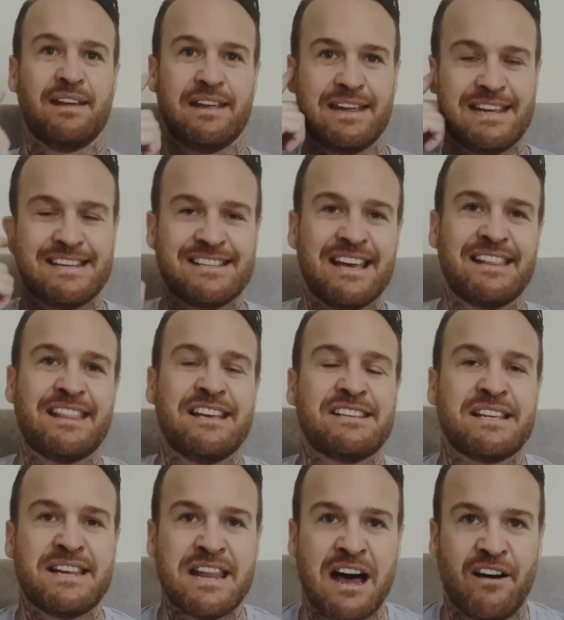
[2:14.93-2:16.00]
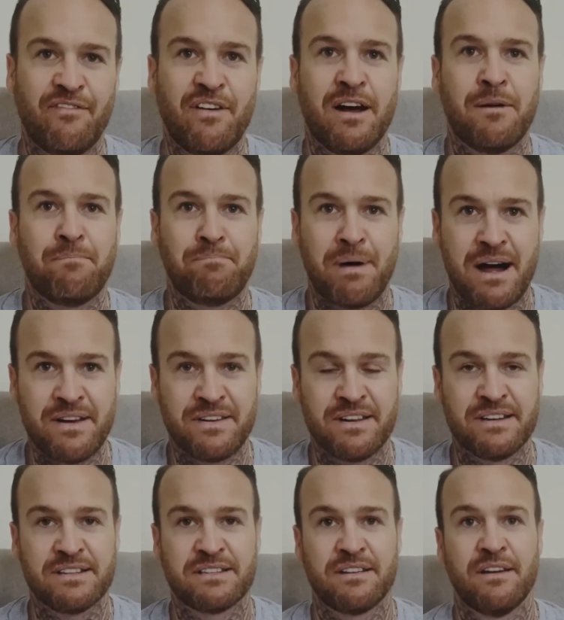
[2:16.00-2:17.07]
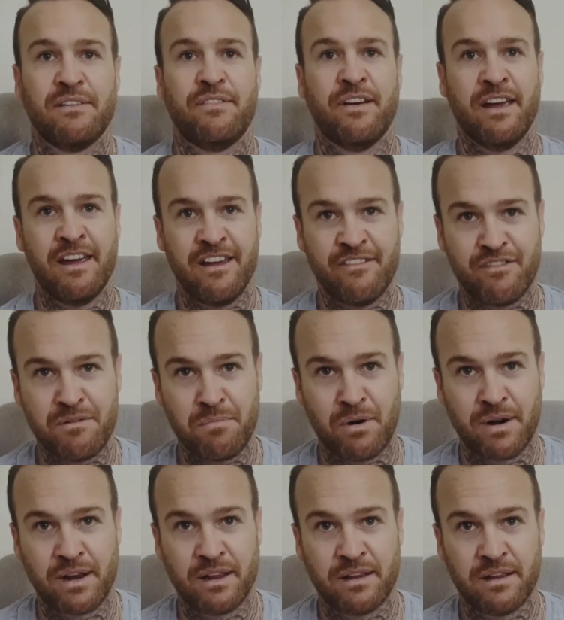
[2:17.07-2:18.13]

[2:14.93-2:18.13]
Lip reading: is that there's enough abundance for everybody.